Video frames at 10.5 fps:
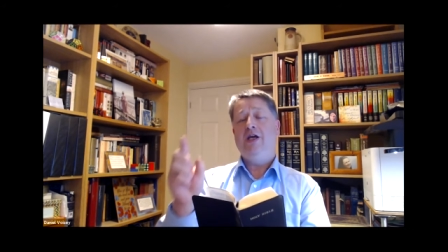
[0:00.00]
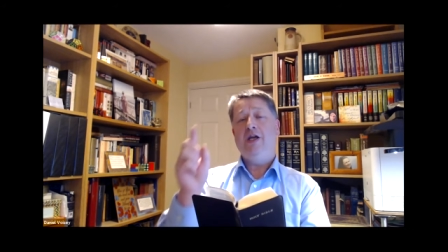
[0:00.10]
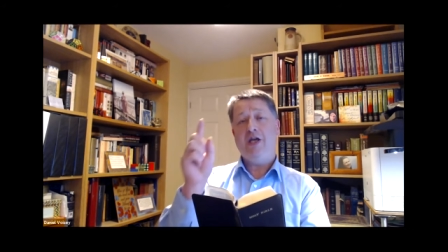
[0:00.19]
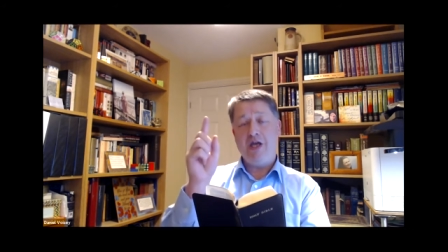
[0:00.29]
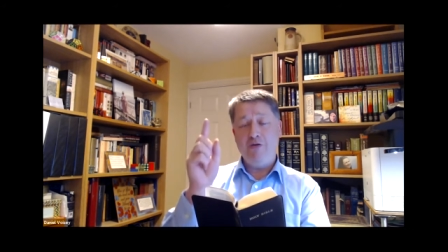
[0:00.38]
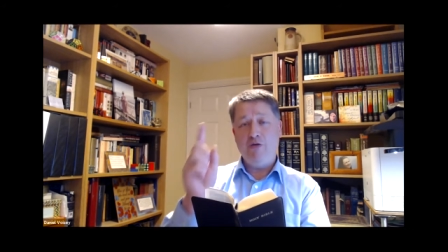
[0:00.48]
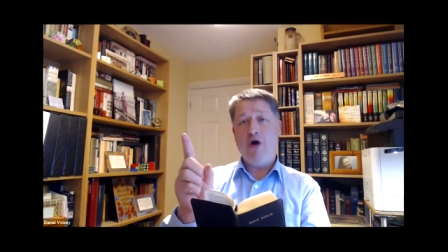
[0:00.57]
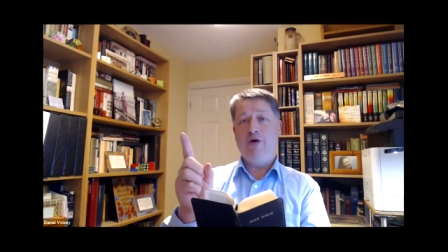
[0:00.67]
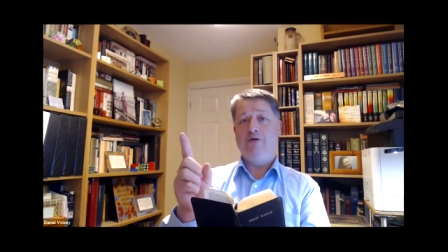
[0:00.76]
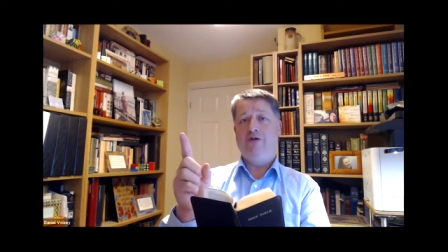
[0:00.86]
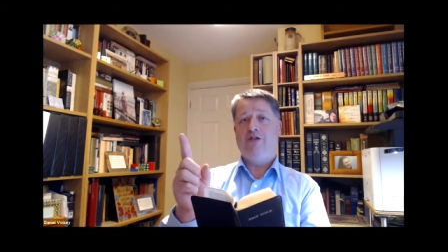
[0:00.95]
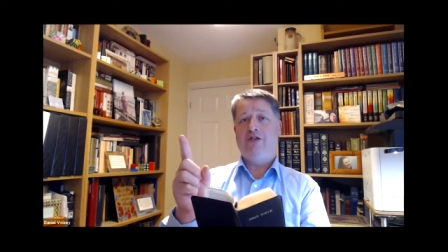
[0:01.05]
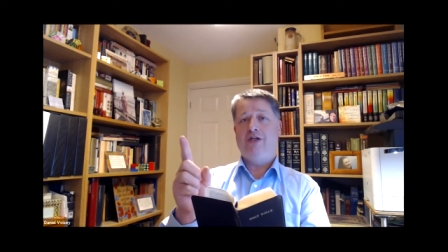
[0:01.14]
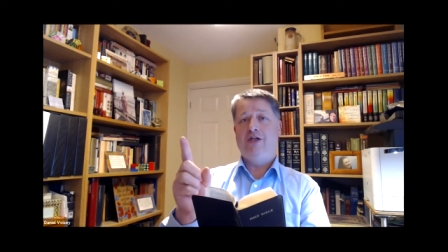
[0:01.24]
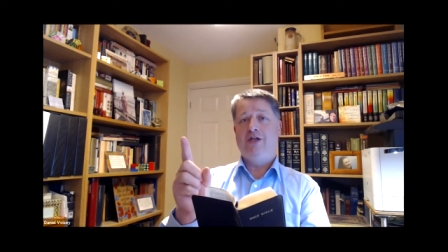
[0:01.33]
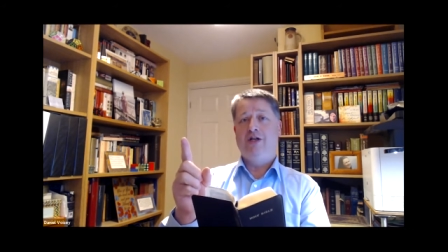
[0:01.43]
he rose.
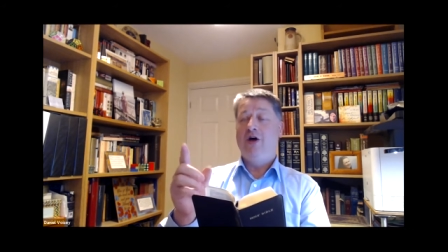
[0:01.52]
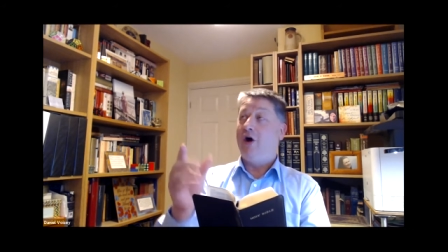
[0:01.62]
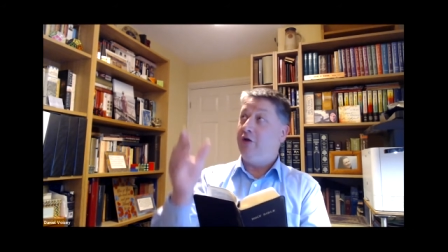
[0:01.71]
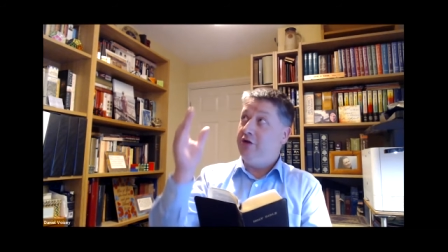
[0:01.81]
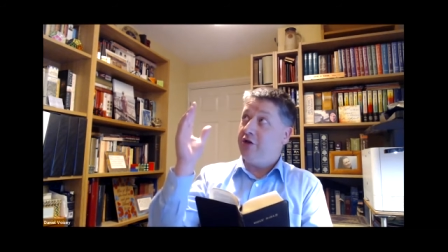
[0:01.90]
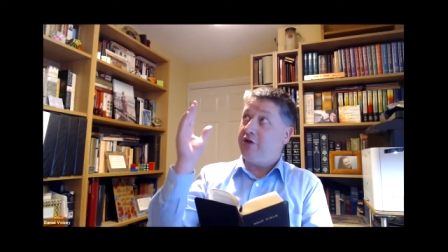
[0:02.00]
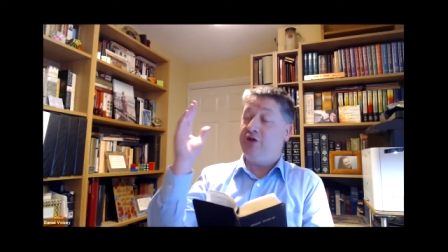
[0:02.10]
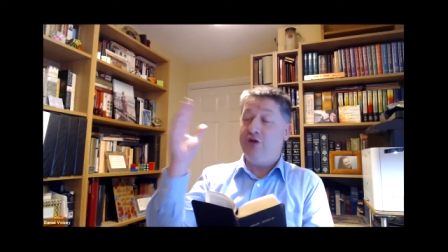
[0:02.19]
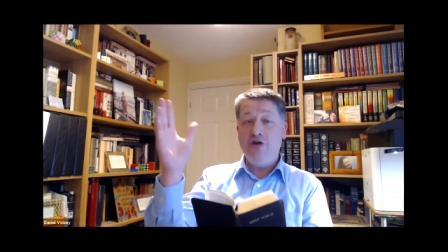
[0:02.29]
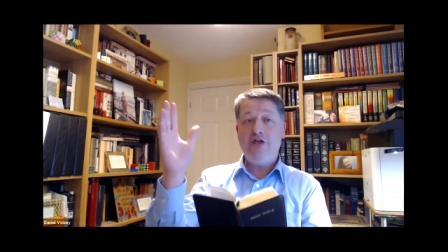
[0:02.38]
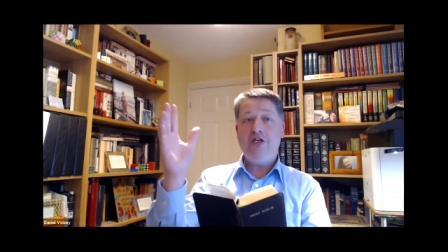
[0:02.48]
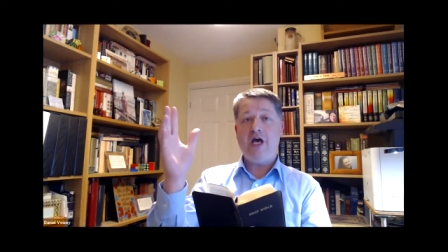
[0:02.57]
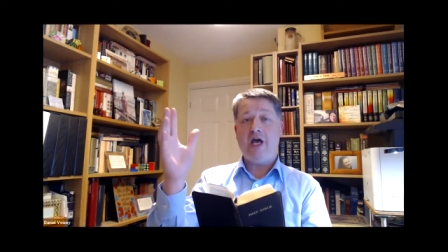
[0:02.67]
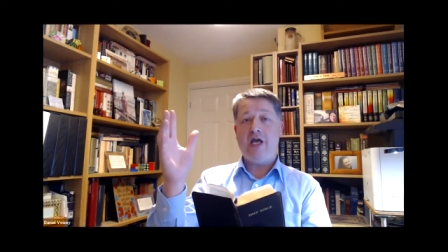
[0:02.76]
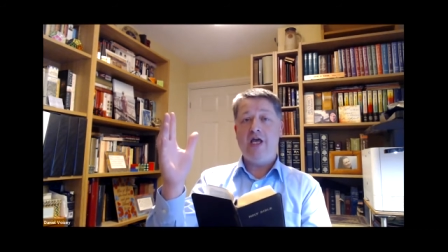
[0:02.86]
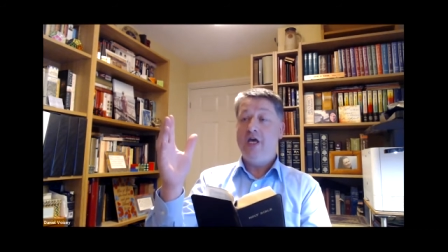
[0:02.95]
On the third
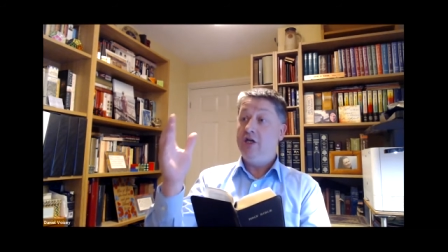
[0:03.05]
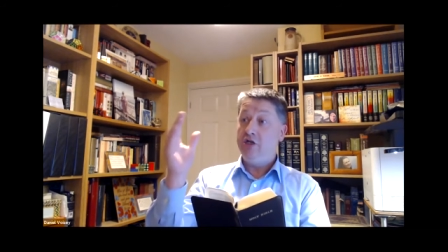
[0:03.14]
day,